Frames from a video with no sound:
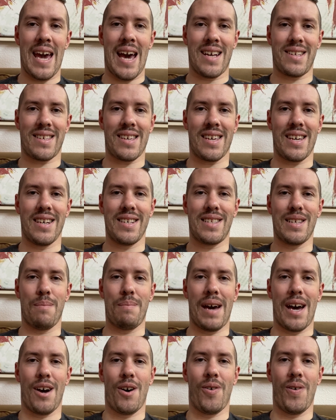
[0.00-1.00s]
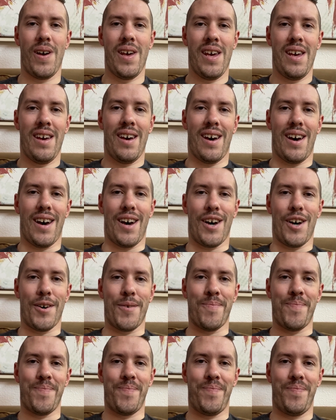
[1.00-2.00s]
asking us about
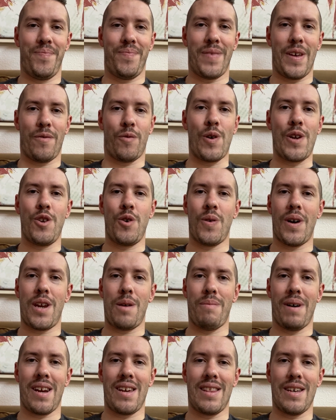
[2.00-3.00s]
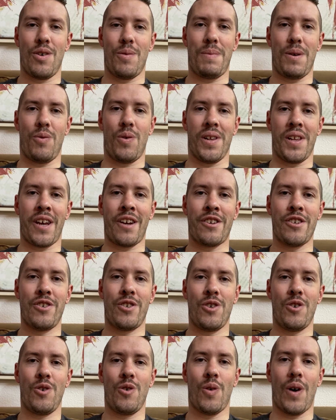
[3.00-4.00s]
if we knew anybody that would be willing to
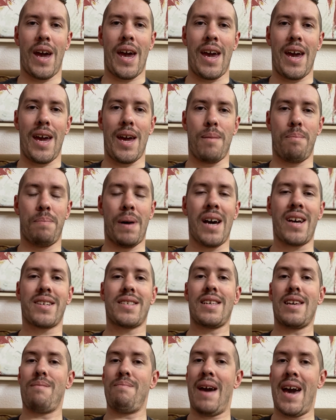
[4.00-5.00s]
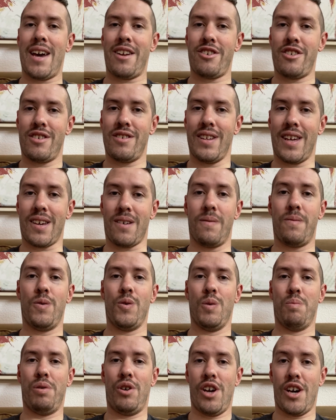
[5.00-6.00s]
do a boxing match, like a
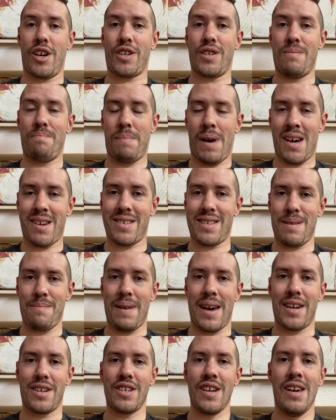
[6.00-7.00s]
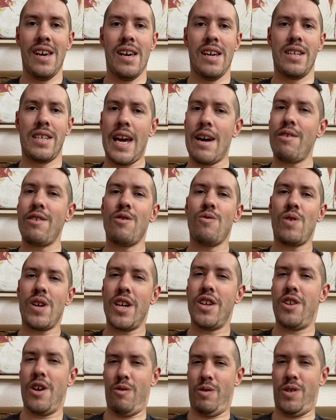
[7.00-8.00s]
full production boxing match, down in
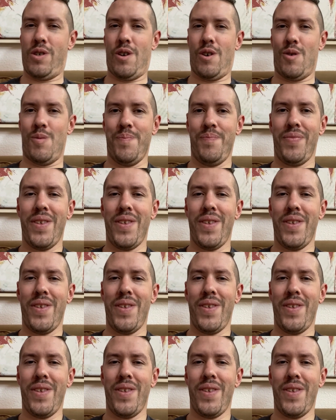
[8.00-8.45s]
Ruidoso.